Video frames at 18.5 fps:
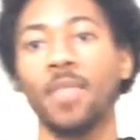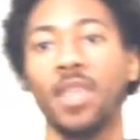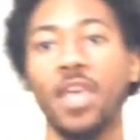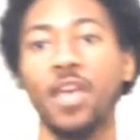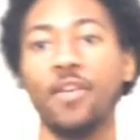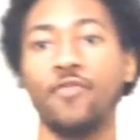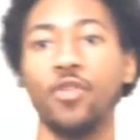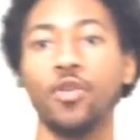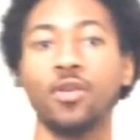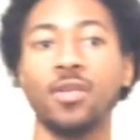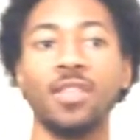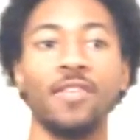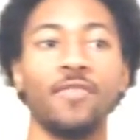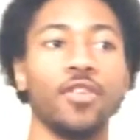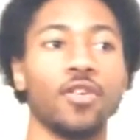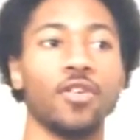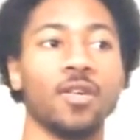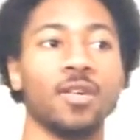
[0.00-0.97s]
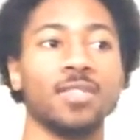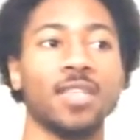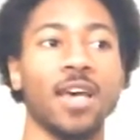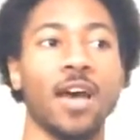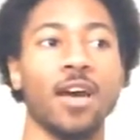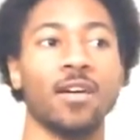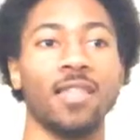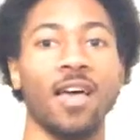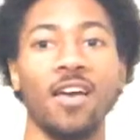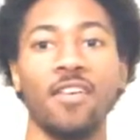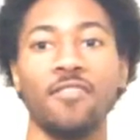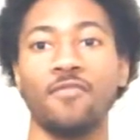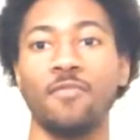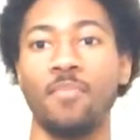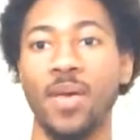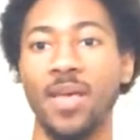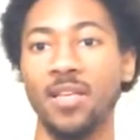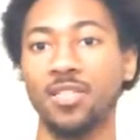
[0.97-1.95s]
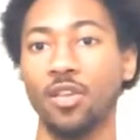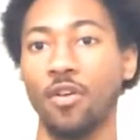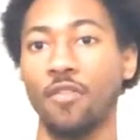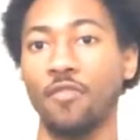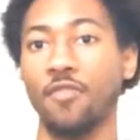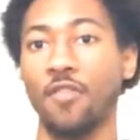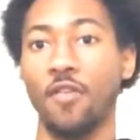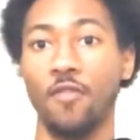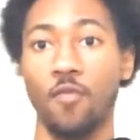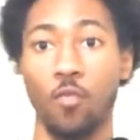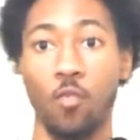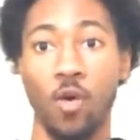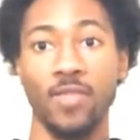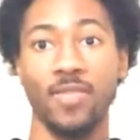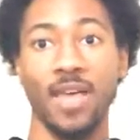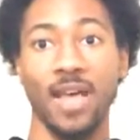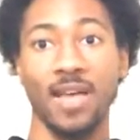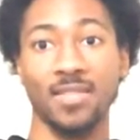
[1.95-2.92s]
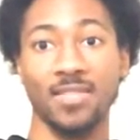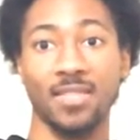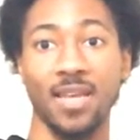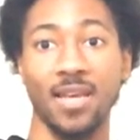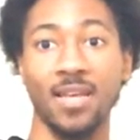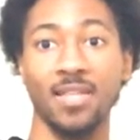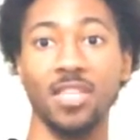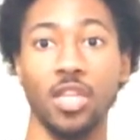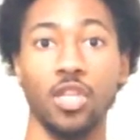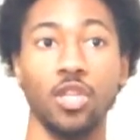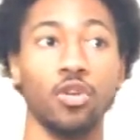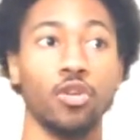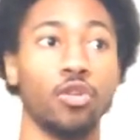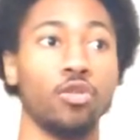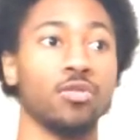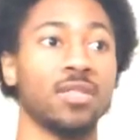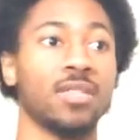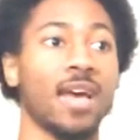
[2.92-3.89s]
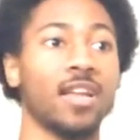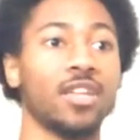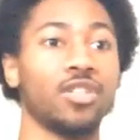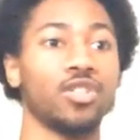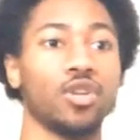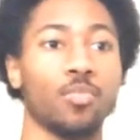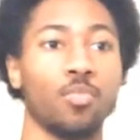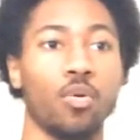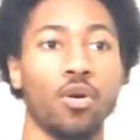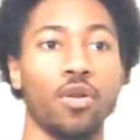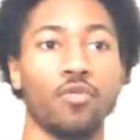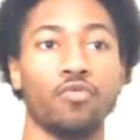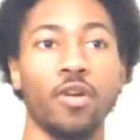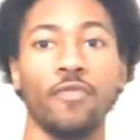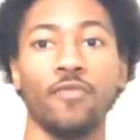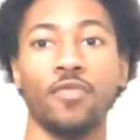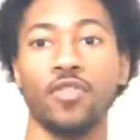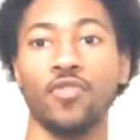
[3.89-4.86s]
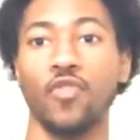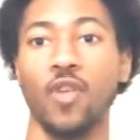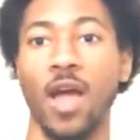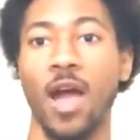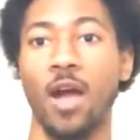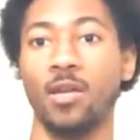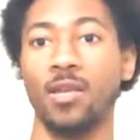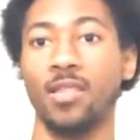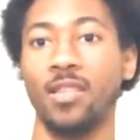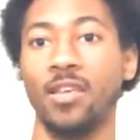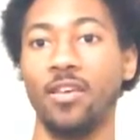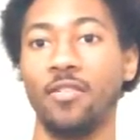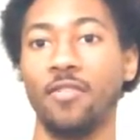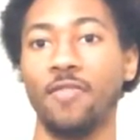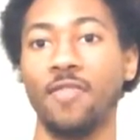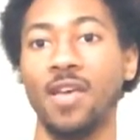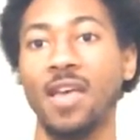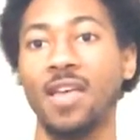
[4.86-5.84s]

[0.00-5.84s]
if you're living your entire life based off of what that says and you're using that as your point of reference for how to live,